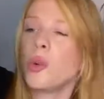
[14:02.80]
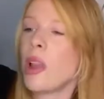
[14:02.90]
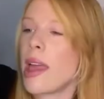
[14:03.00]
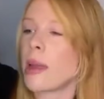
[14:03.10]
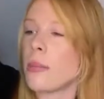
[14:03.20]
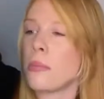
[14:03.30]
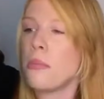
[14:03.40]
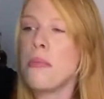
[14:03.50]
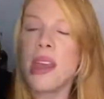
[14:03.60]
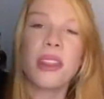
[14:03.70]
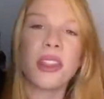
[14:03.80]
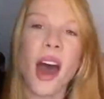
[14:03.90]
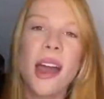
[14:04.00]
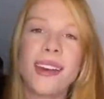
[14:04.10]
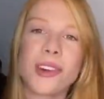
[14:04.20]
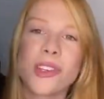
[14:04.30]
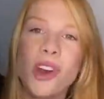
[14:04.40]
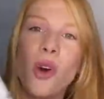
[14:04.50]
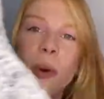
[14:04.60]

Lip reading: like mid thigh or so,